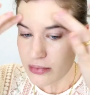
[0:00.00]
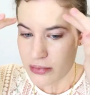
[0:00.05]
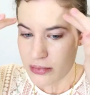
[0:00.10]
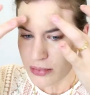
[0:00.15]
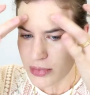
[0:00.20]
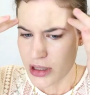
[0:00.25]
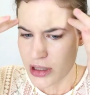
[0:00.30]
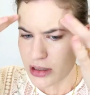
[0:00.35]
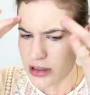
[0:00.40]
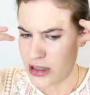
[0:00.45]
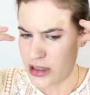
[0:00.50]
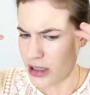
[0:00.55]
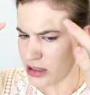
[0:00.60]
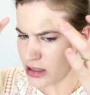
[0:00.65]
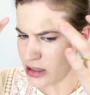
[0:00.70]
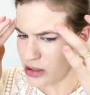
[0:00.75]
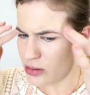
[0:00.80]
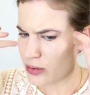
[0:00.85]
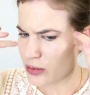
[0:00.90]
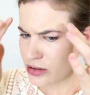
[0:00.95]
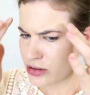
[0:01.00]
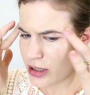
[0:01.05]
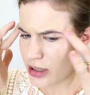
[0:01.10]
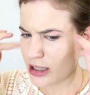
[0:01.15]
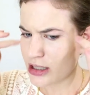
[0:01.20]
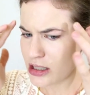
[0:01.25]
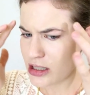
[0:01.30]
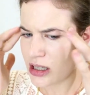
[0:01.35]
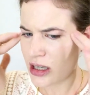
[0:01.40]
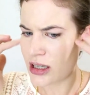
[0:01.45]
because I just want to
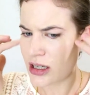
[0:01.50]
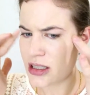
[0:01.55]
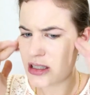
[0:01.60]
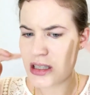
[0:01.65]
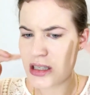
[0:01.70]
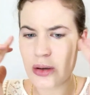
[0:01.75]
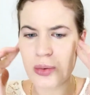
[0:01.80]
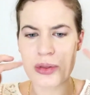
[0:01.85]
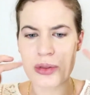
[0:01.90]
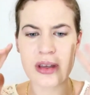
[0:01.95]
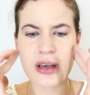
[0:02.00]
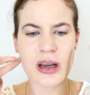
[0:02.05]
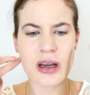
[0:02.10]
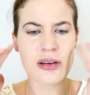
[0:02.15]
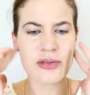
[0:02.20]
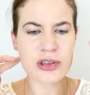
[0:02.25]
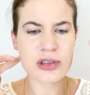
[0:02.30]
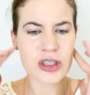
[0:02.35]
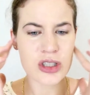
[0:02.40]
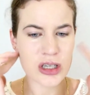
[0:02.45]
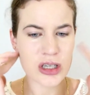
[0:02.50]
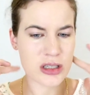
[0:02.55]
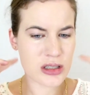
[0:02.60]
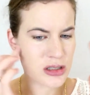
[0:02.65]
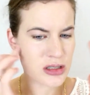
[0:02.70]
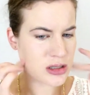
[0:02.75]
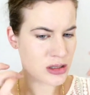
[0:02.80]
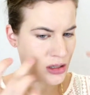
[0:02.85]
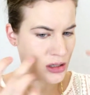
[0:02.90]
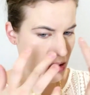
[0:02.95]
actually see what the coverage
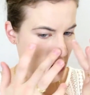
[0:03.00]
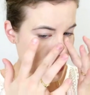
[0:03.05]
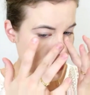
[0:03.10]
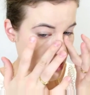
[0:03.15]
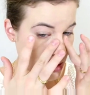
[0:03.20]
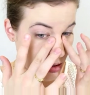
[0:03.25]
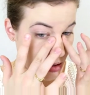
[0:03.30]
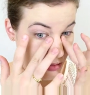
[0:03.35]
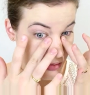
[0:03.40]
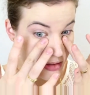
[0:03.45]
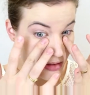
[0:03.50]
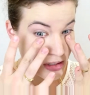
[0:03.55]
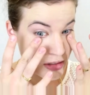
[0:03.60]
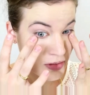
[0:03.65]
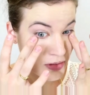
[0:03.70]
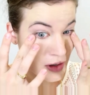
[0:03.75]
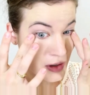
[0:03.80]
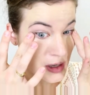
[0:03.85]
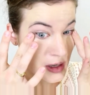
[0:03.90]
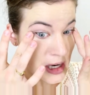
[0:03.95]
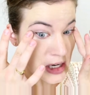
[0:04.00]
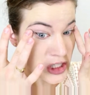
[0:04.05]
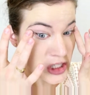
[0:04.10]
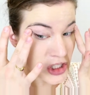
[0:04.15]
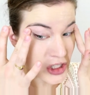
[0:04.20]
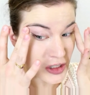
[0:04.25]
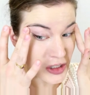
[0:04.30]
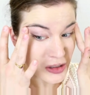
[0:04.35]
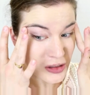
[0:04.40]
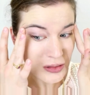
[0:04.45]
is of this
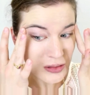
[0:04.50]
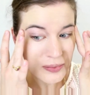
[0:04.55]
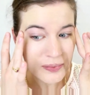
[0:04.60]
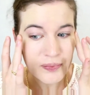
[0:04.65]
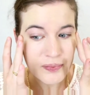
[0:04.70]
foundation,